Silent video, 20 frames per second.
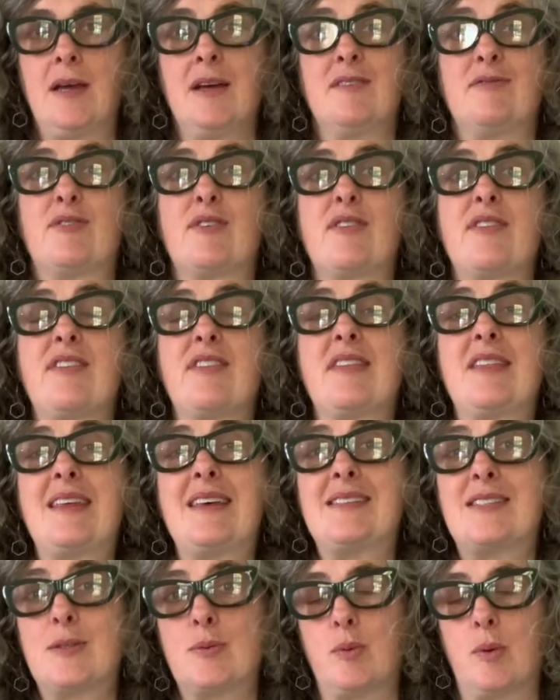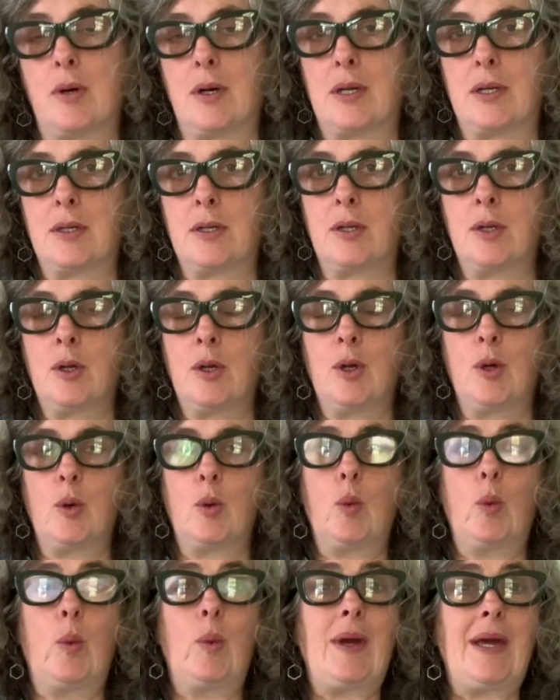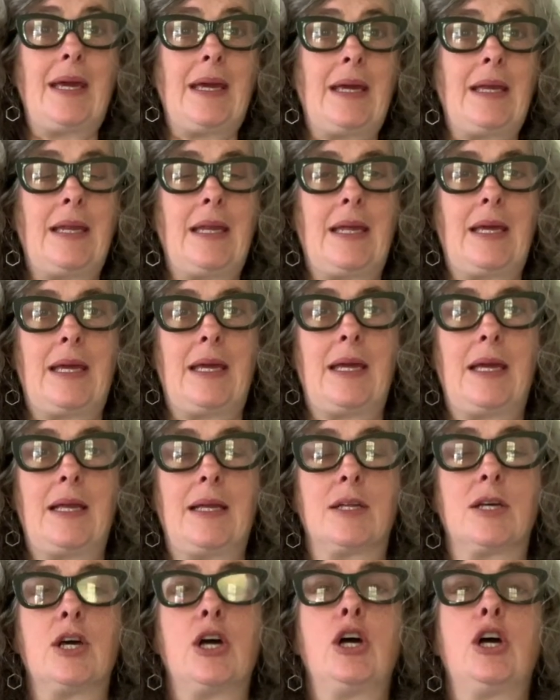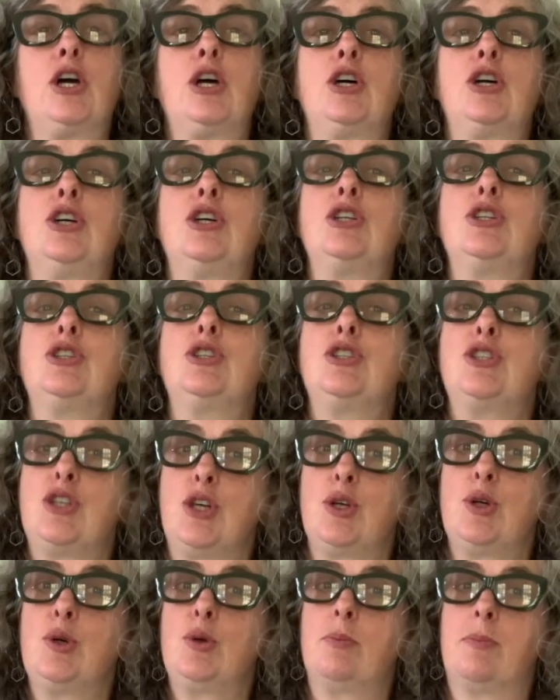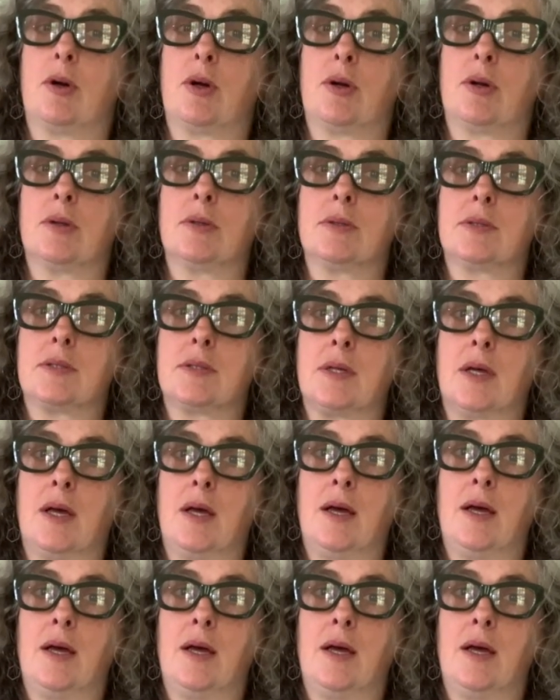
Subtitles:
For this one, we need two birds.